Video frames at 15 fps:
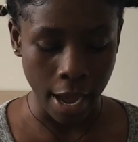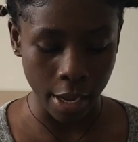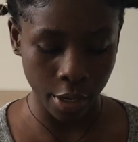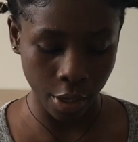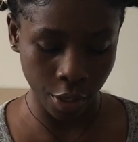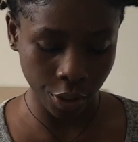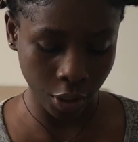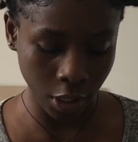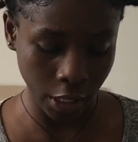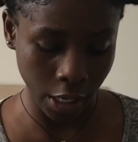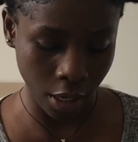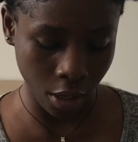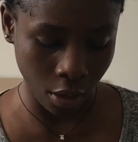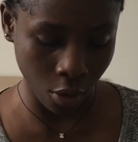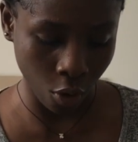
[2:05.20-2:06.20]
I
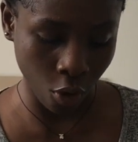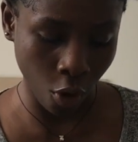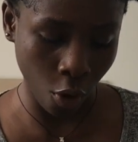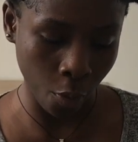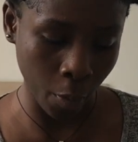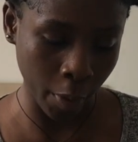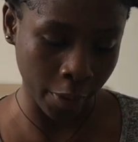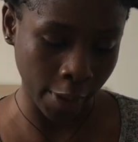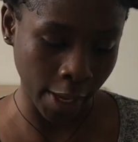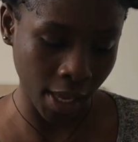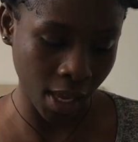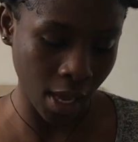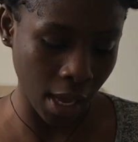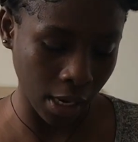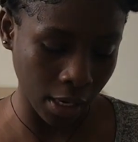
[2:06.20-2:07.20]
usually go with a
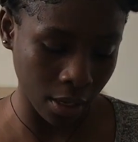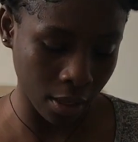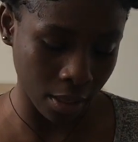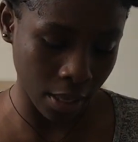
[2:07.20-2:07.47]
color